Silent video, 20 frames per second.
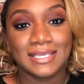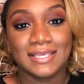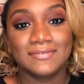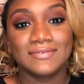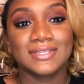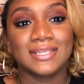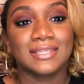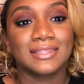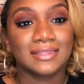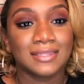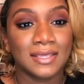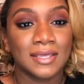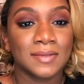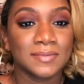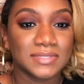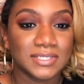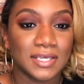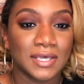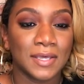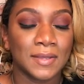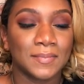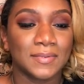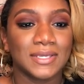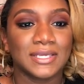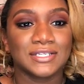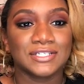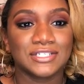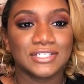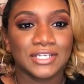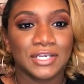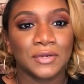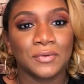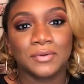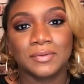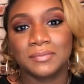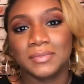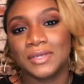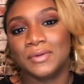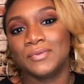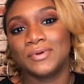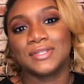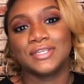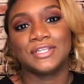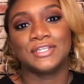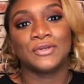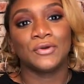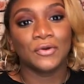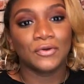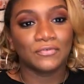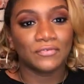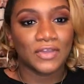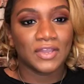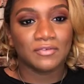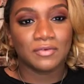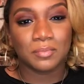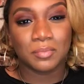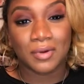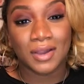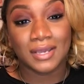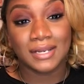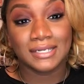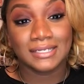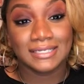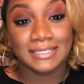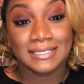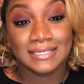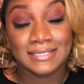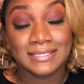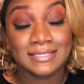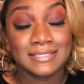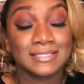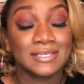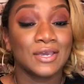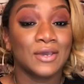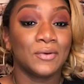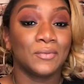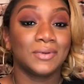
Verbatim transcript: give it a thumbs up, and share with me what your favorite product is,